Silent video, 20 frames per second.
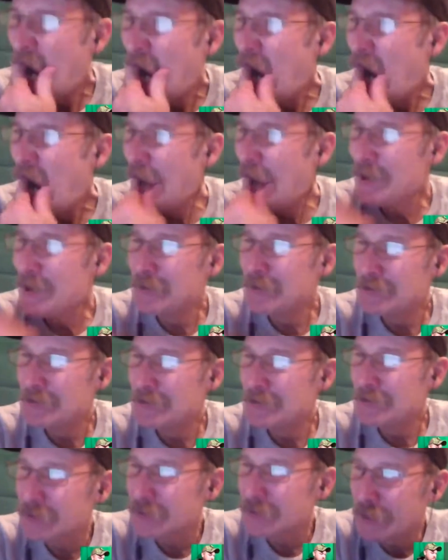So you're
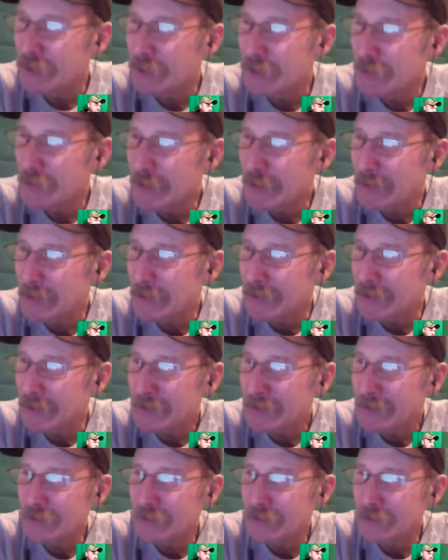coming out. That's cool.
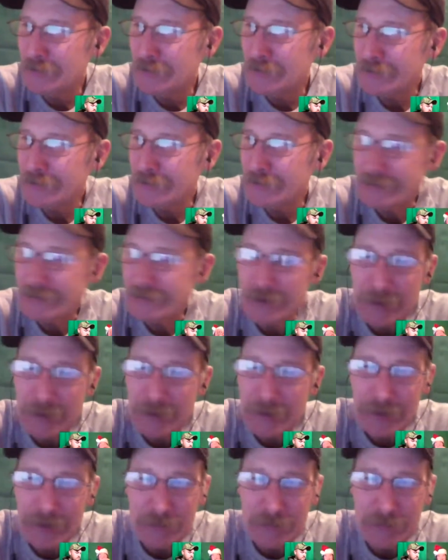
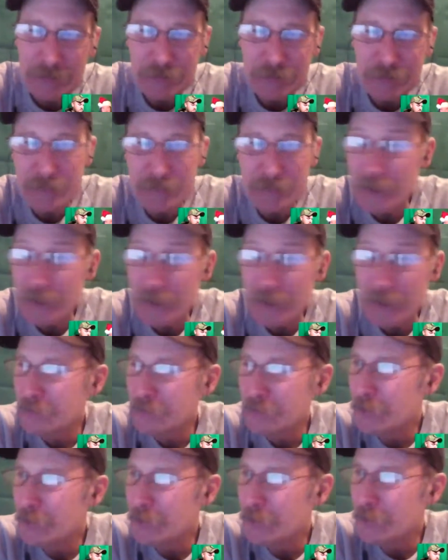Not sure who all is
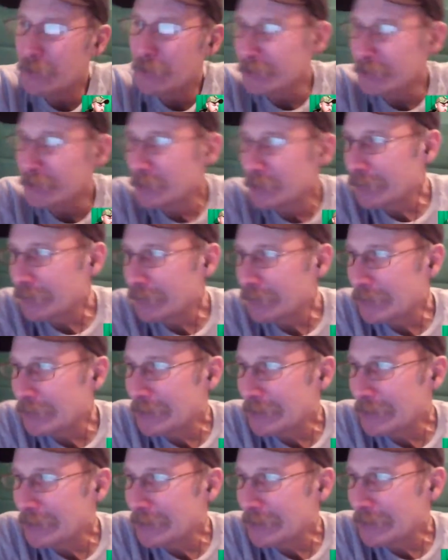going to be there tonight,
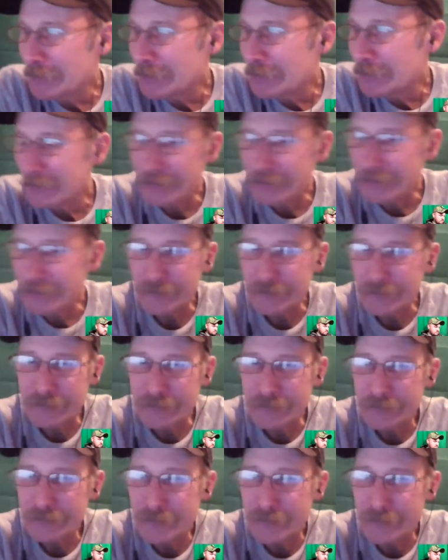but
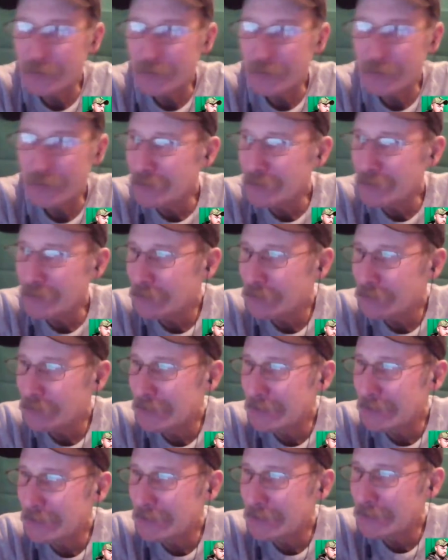it's
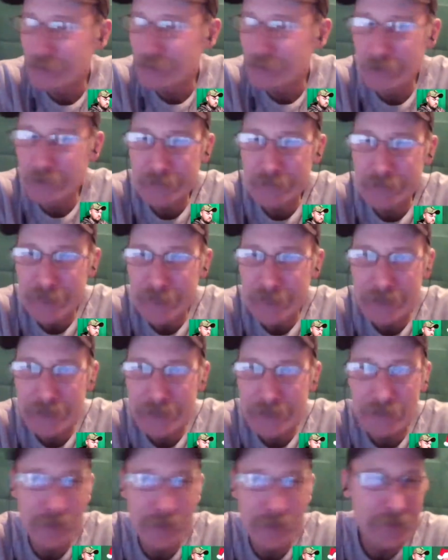fun. Last one
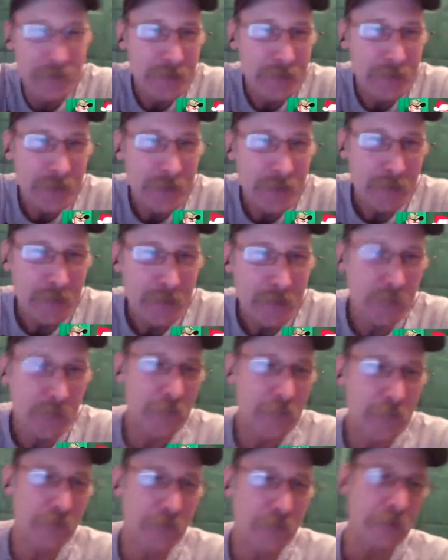before
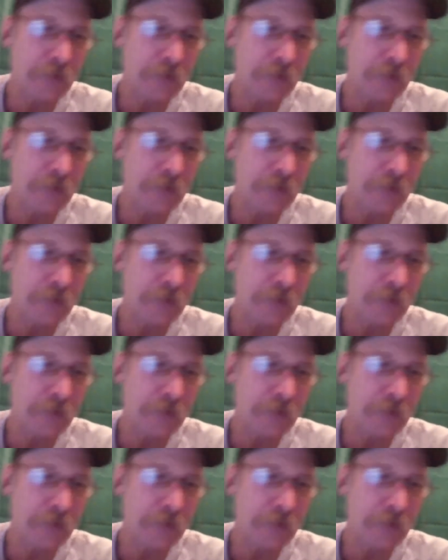Christmas.